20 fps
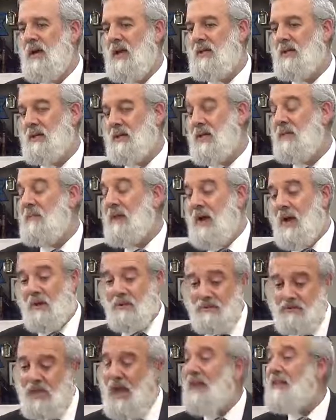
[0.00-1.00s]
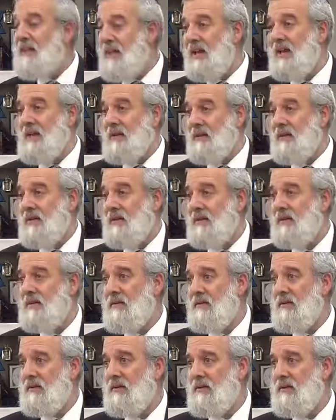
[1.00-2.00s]
And somehow that did it
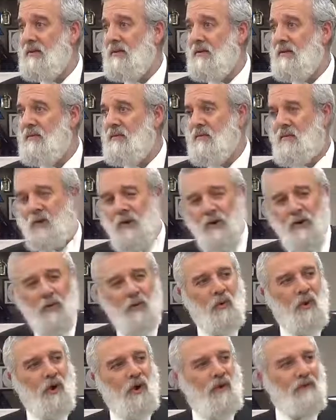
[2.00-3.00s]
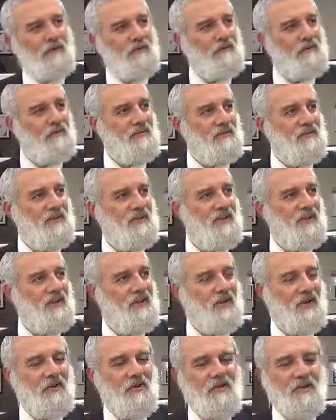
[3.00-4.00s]
for a little while, you
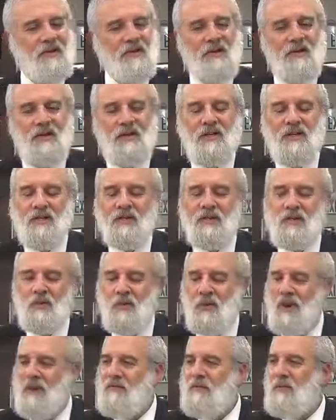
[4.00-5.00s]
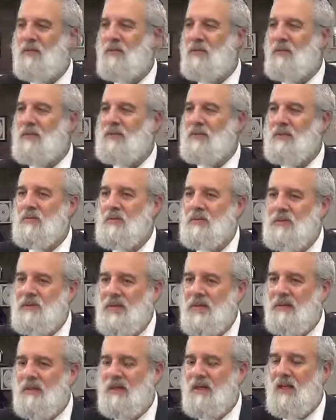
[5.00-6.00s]
know. So whatever was
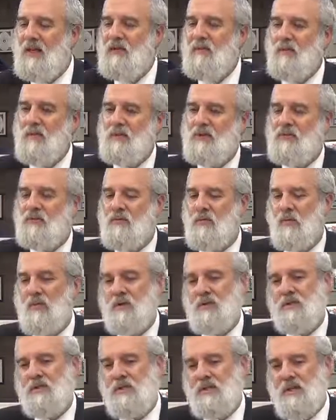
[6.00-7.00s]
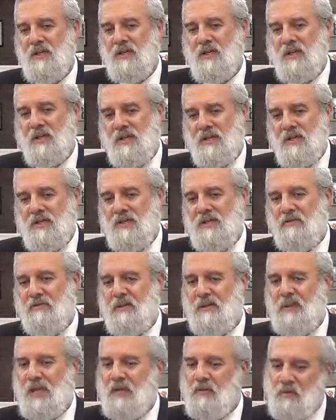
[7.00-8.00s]
done then was, of course,
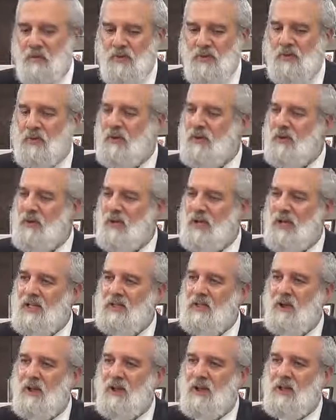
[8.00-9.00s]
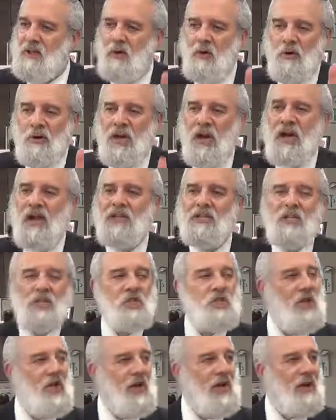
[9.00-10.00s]
something that was, let's call it Hora'at
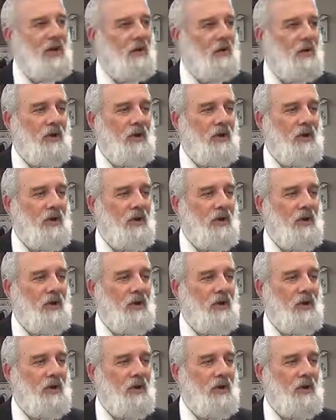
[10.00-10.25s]
Sha'a.